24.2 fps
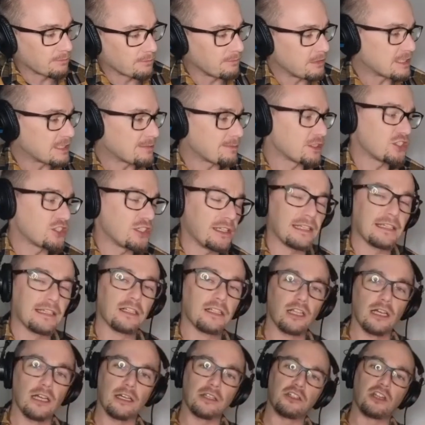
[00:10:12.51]
especially like
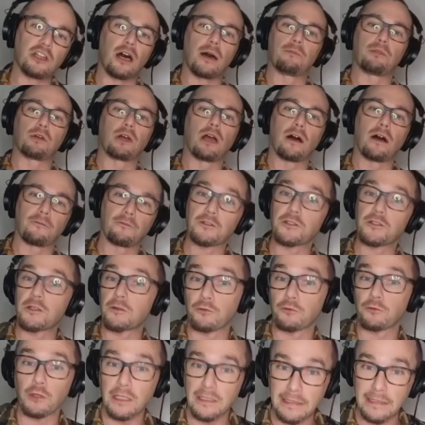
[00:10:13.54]
a lot of nonprofits are
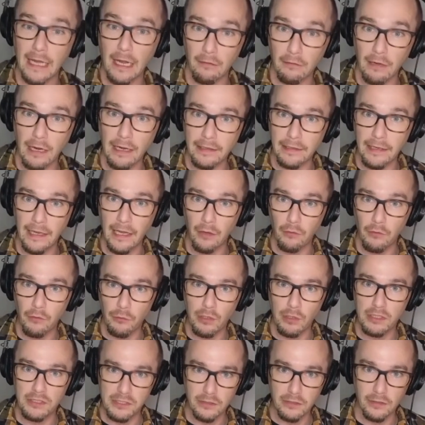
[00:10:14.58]
freaked out right now with
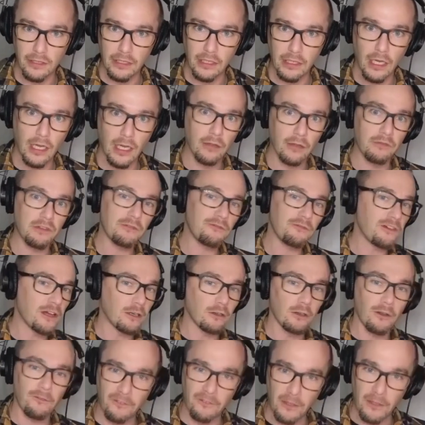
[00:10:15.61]
what's going on. The
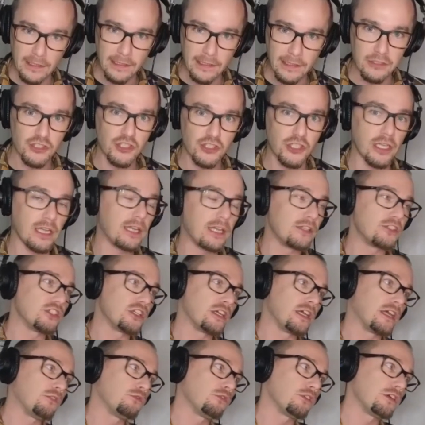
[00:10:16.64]
federal funding's
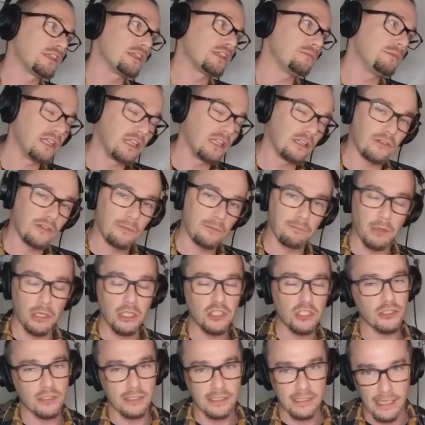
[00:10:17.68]
changing. We're in the middle of a
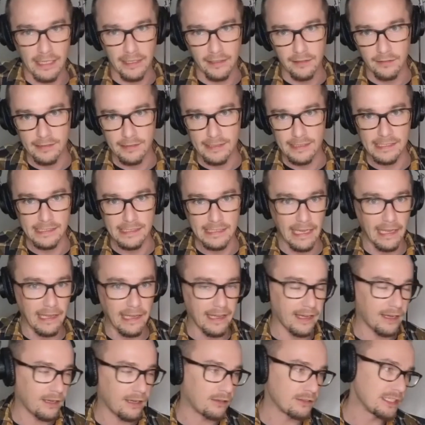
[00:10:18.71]
budget cycle at the State
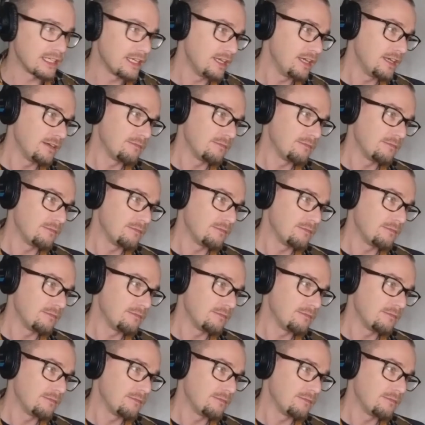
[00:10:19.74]
House.